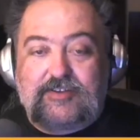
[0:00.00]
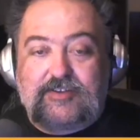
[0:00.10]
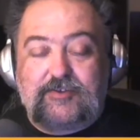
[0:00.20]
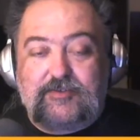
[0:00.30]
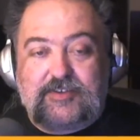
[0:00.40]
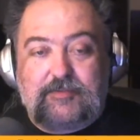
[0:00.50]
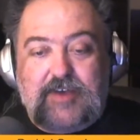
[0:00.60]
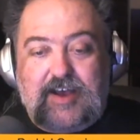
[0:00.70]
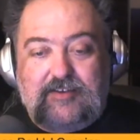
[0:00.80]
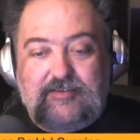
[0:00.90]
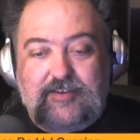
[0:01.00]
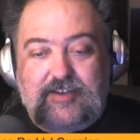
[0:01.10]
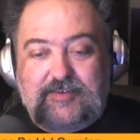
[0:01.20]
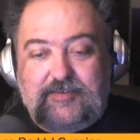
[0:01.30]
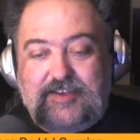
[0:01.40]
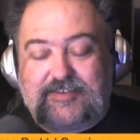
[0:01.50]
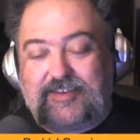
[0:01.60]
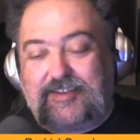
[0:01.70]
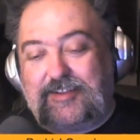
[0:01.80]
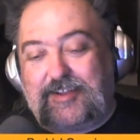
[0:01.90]
too, it's about is
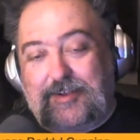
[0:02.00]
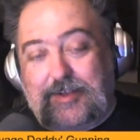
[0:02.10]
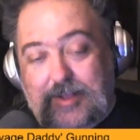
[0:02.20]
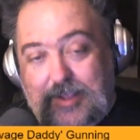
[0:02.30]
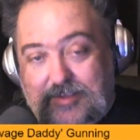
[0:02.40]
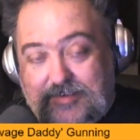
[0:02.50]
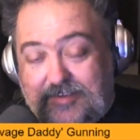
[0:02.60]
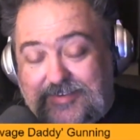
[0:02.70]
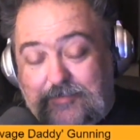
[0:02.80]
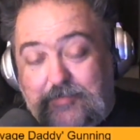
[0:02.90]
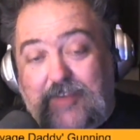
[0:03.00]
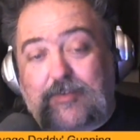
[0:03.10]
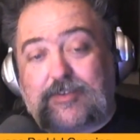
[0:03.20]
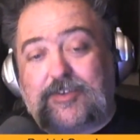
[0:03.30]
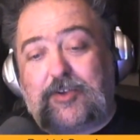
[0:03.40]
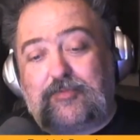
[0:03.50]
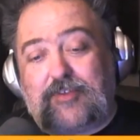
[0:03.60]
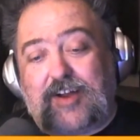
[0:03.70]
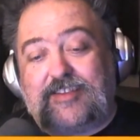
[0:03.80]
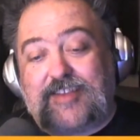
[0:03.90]
it pivotal to your
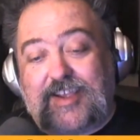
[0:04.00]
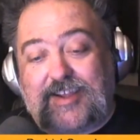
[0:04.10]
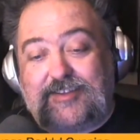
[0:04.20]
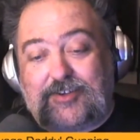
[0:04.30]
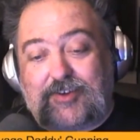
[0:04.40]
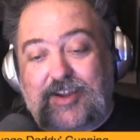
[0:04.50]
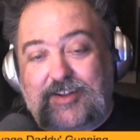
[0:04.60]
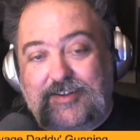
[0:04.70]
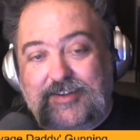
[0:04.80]
plot that they get on the train?